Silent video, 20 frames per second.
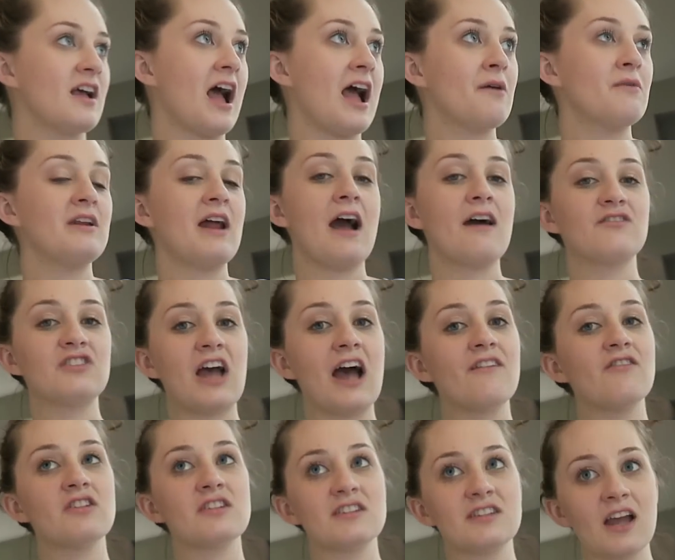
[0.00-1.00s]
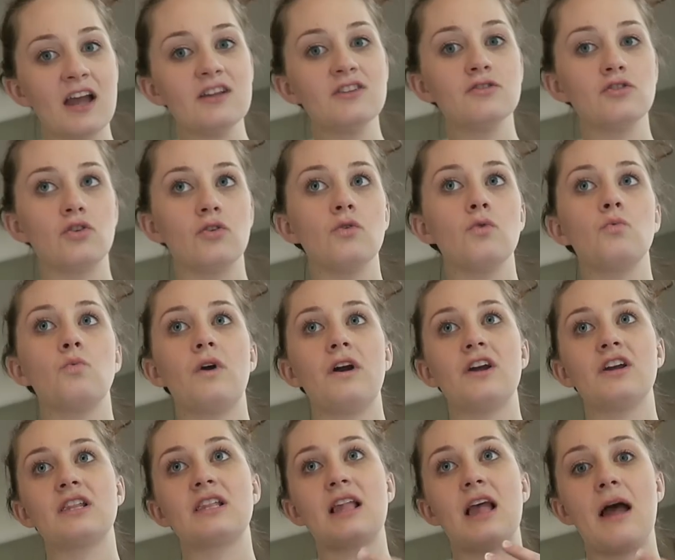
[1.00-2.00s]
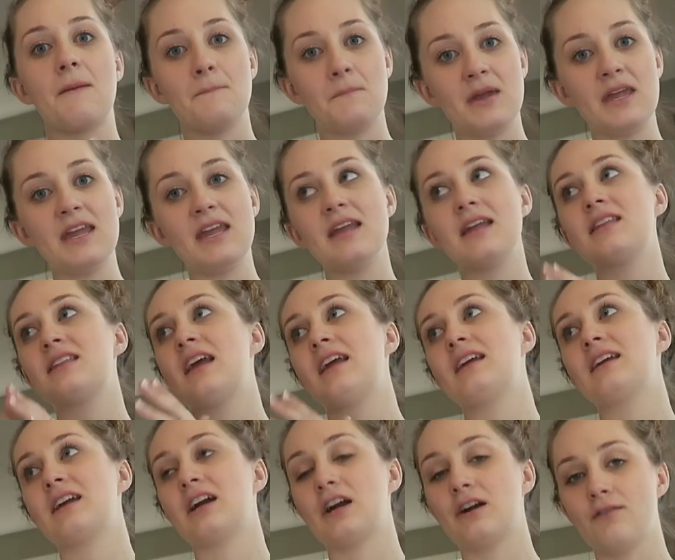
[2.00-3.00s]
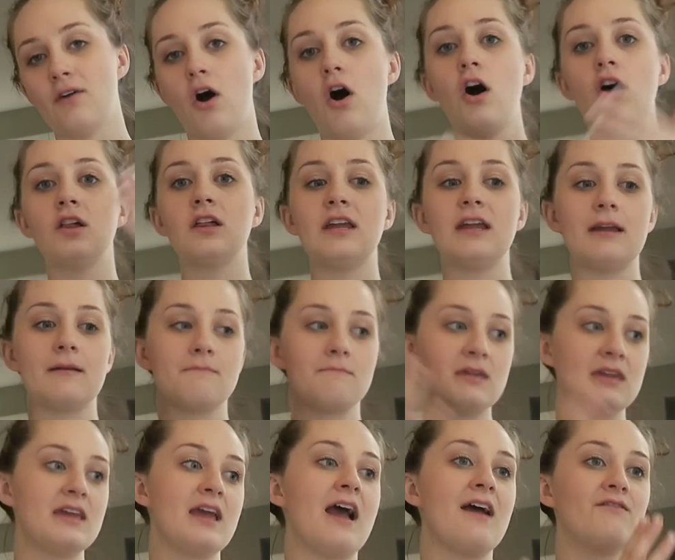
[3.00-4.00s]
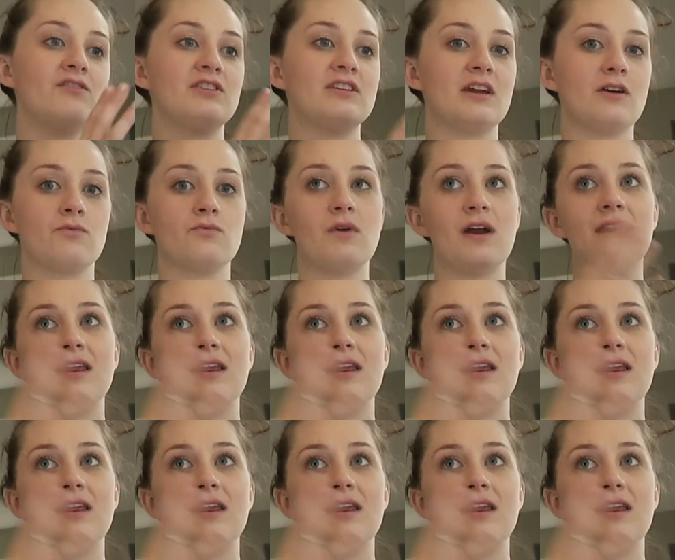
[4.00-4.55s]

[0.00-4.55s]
I would have to have a schedule where it's me taking care of Ollie and me having to get